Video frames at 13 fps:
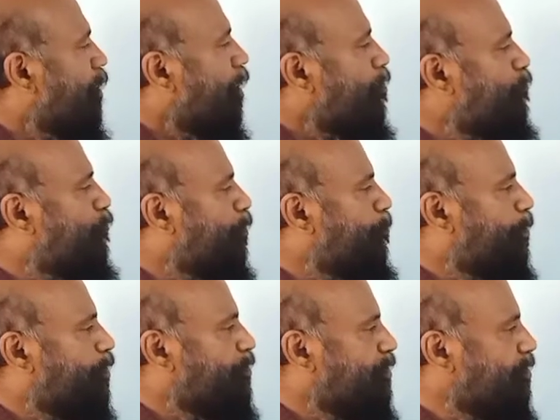
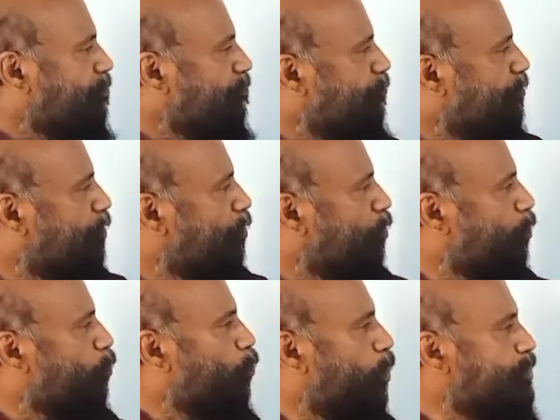everybody
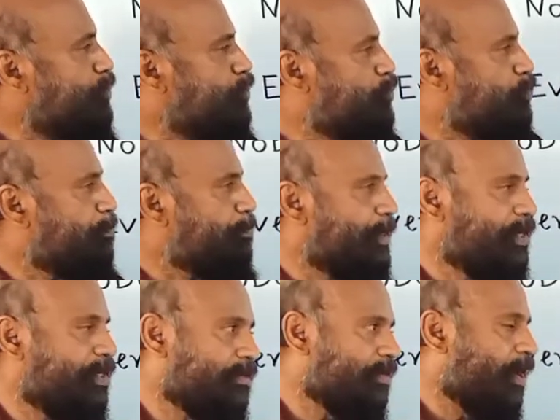wants to
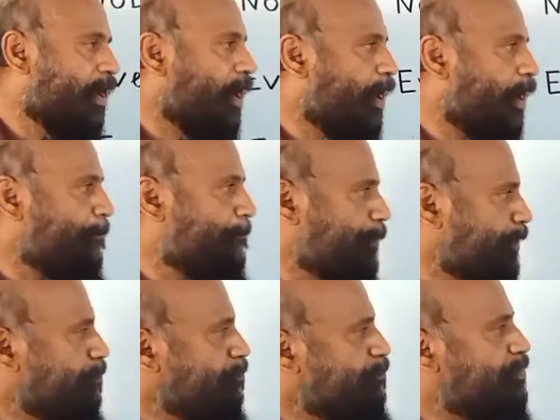be
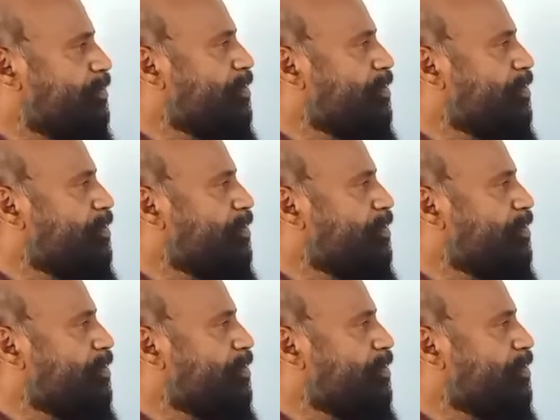happy.